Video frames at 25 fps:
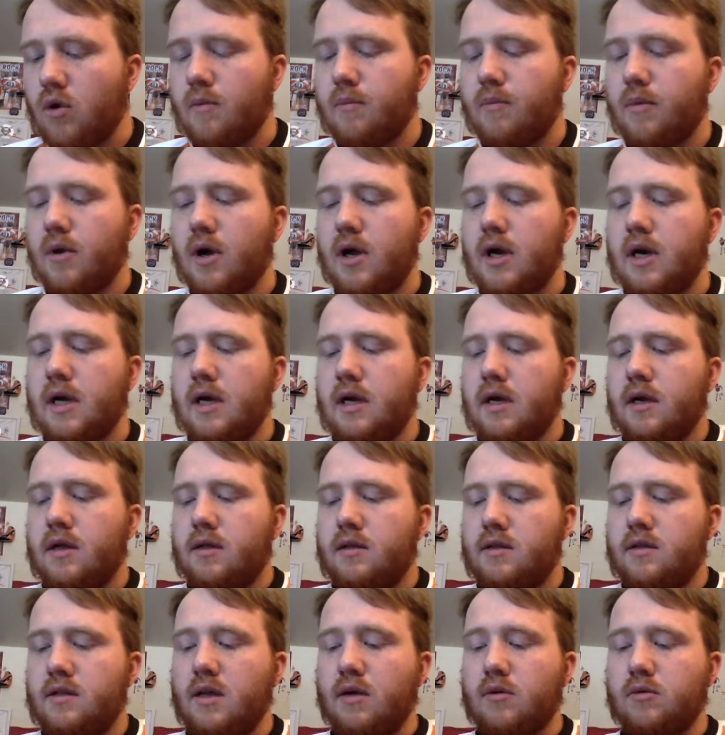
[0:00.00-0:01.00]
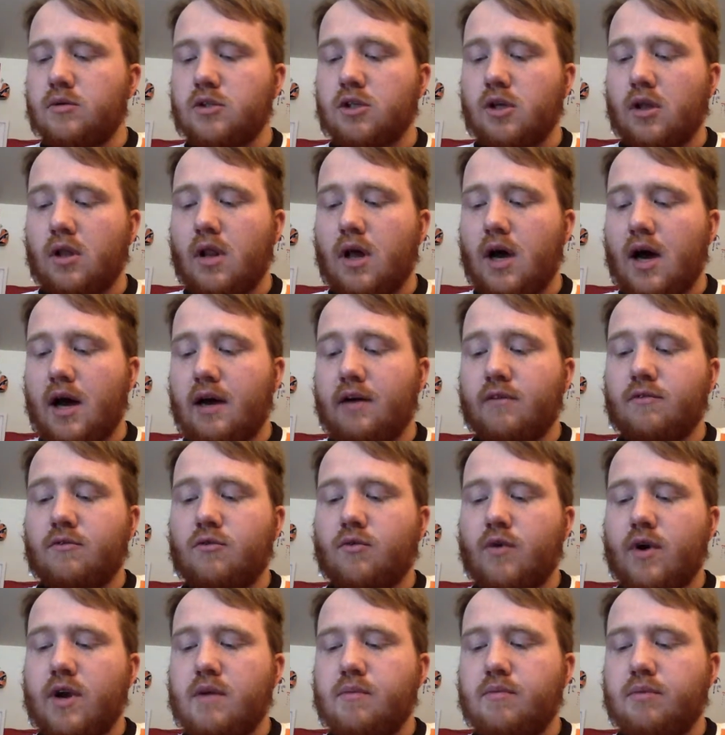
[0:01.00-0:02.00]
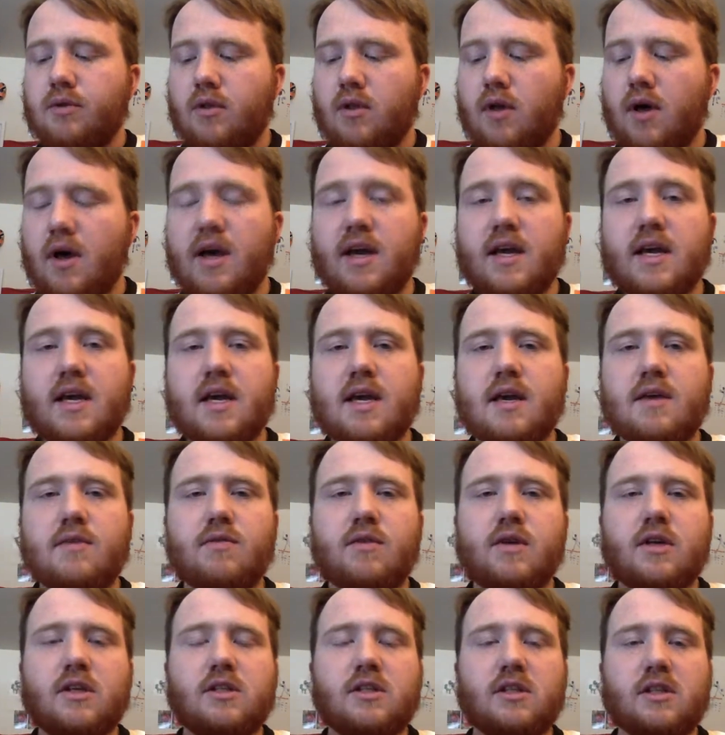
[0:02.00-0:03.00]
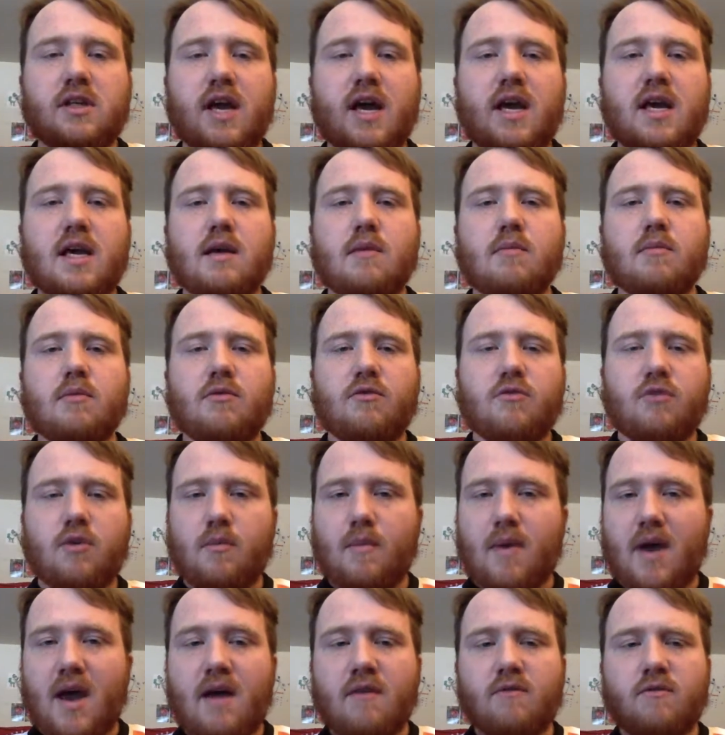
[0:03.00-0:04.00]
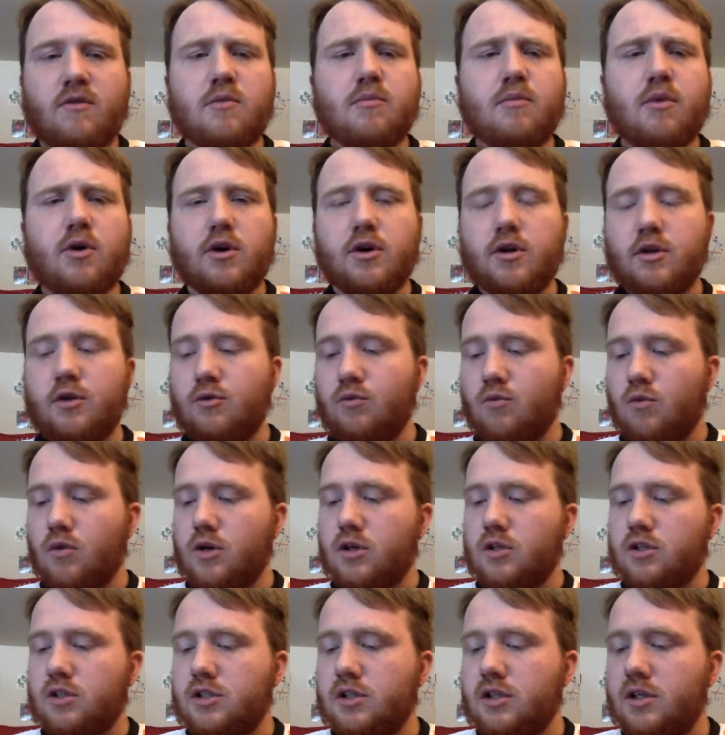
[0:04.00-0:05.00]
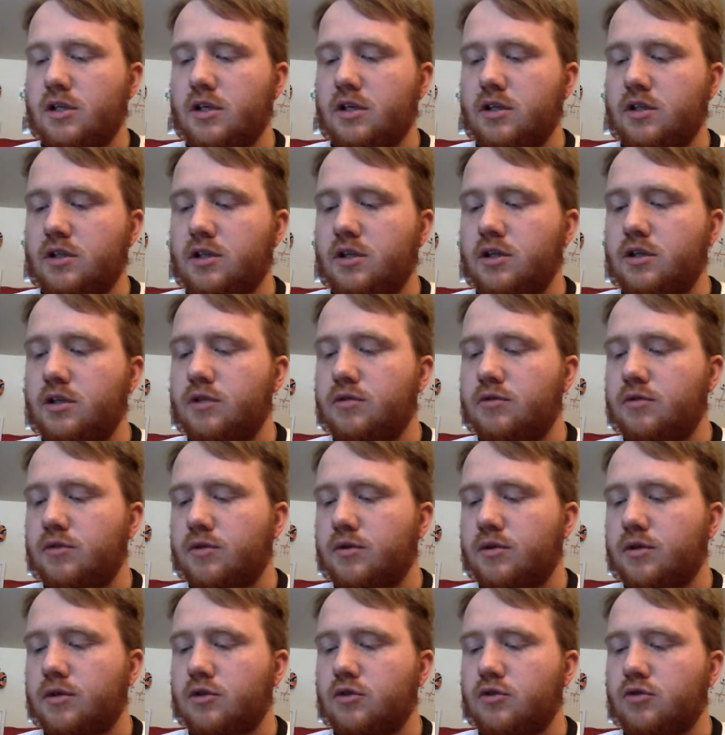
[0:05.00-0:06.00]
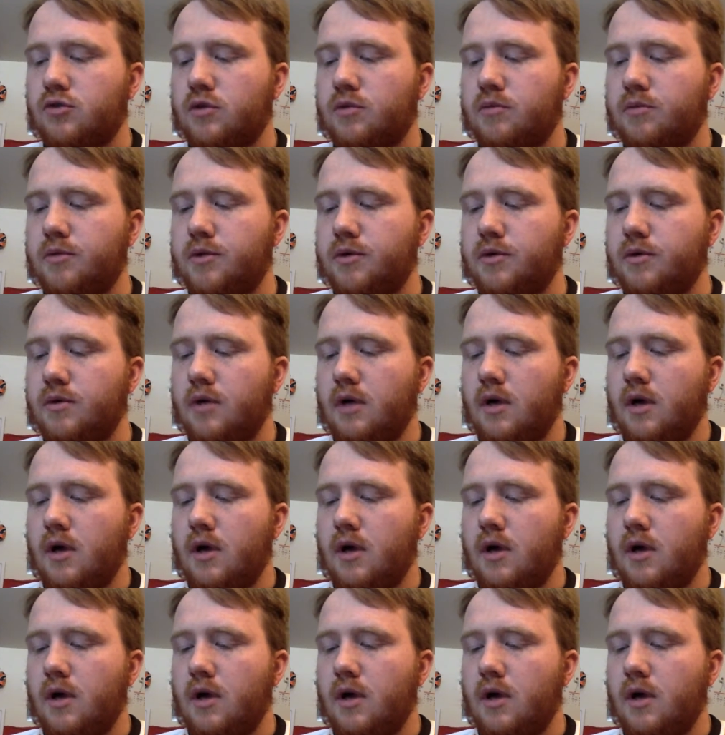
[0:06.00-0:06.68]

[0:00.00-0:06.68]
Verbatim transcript: But there was a lot of great play in this game from everybody you want to see continue to contribute.